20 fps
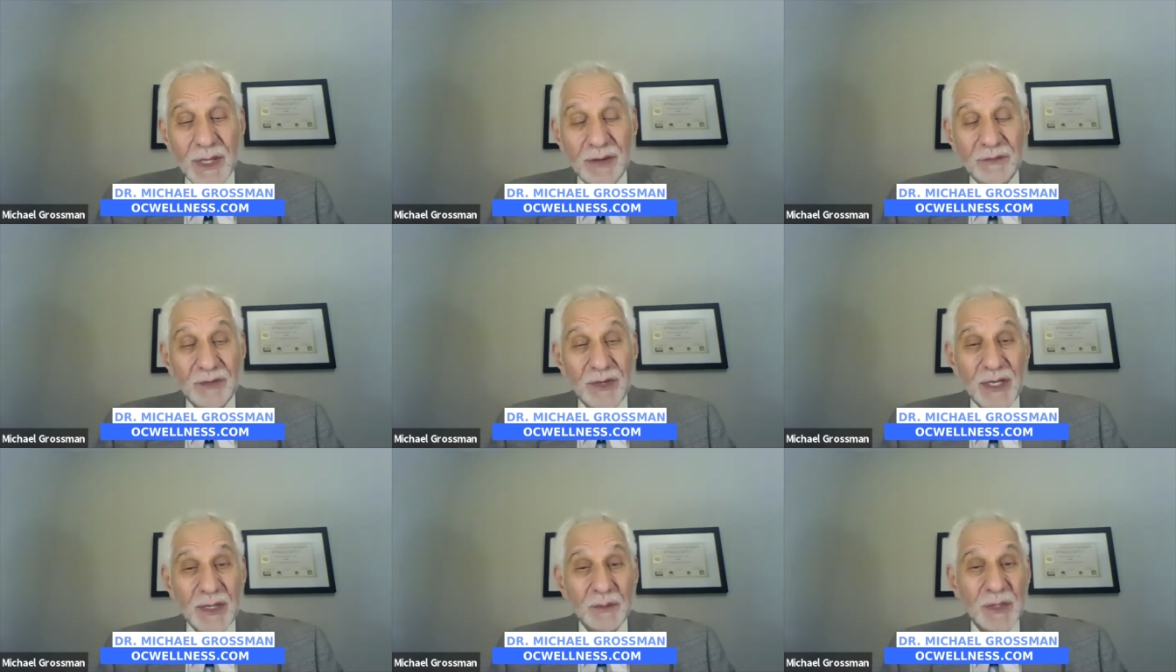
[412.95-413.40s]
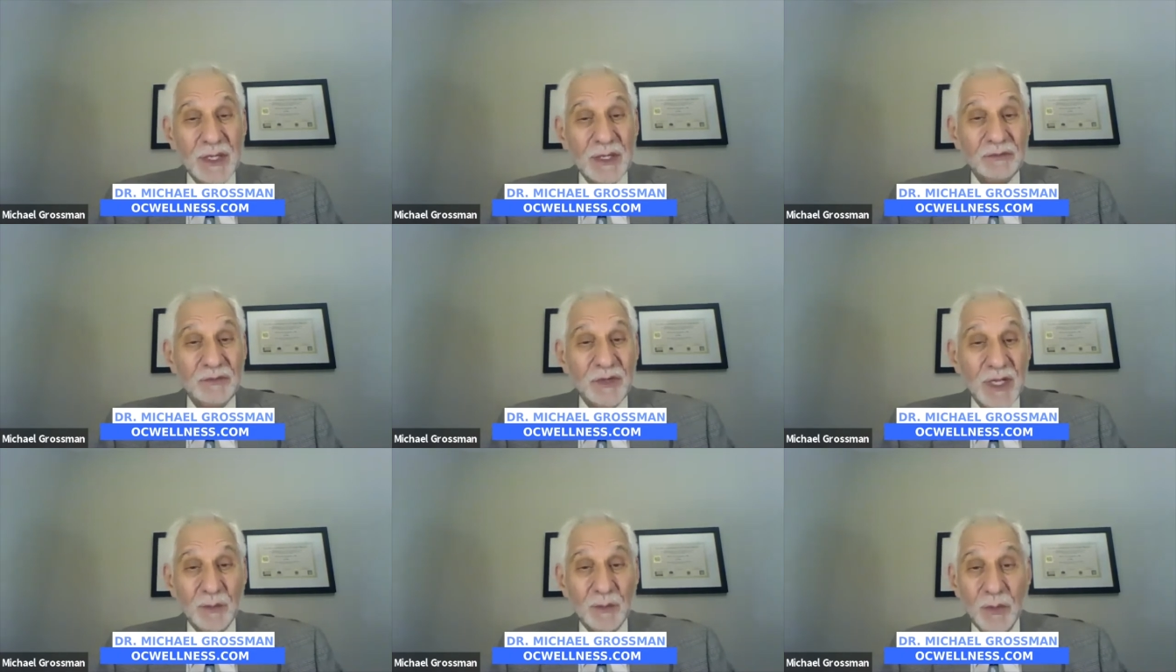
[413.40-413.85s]
have vitamin D
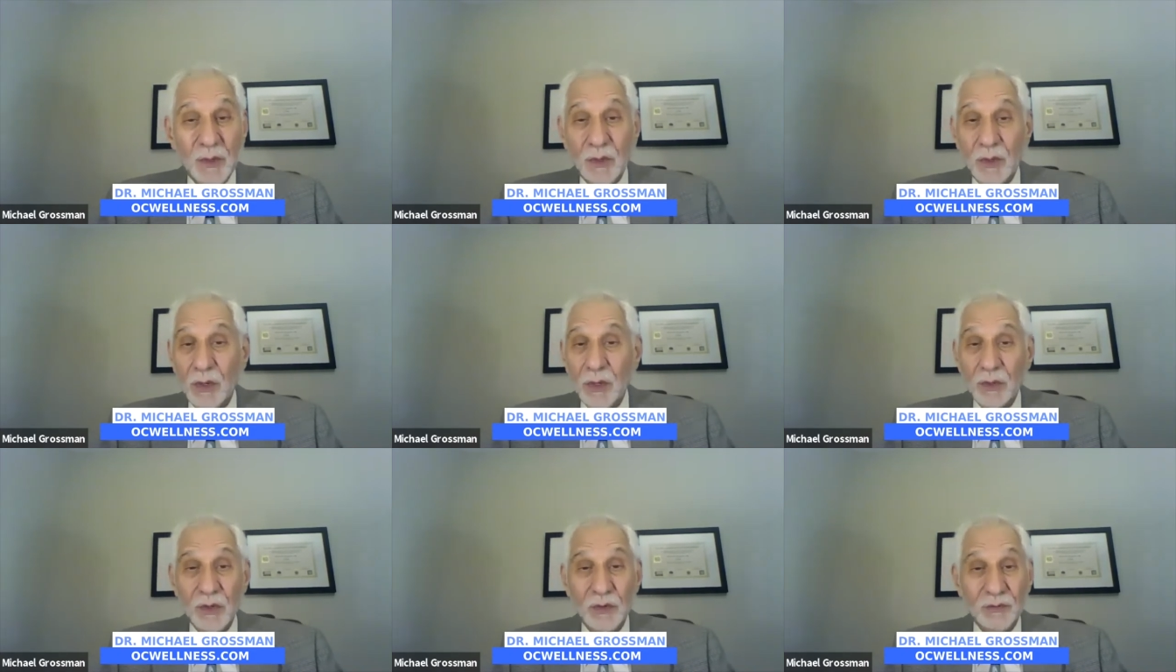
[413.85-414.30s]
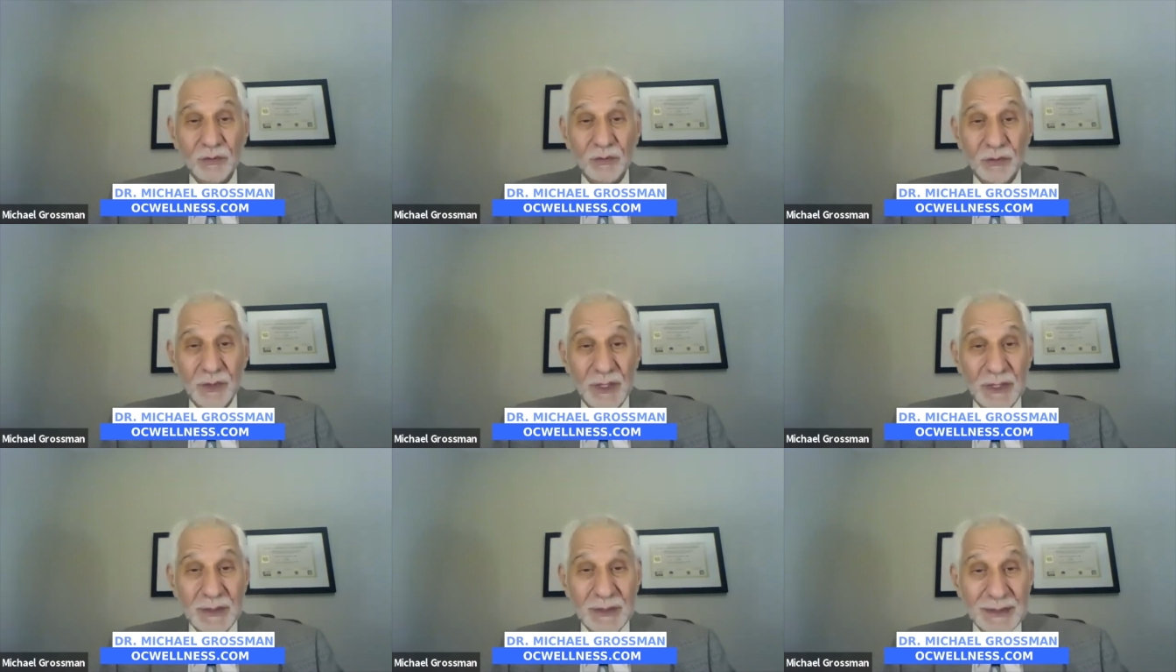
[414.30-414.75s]
available all
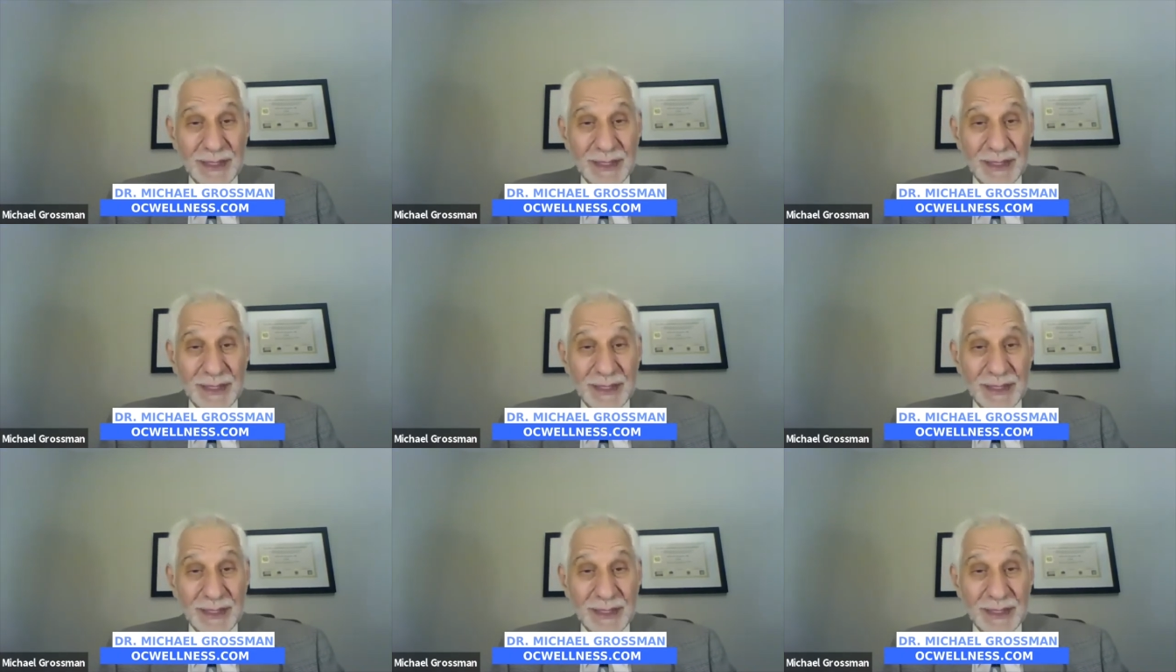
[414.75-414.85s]
over in